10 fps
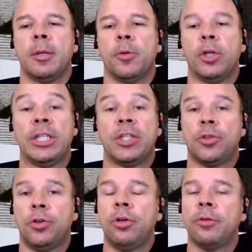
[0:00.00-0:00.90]
but it
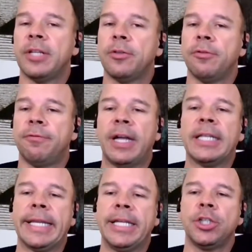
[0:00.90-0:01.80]
served as a
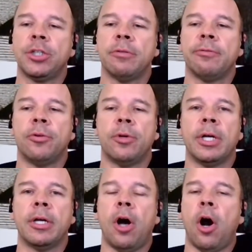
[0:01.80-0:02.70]
foundation
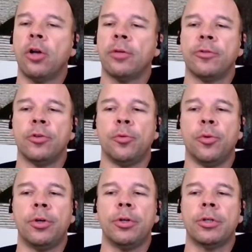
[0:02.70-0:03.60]
for all of the
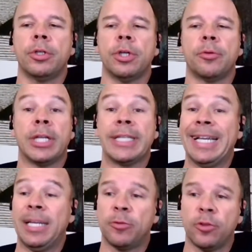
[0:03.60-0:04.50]
work around
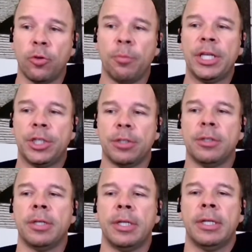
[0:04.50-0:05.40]
claims automation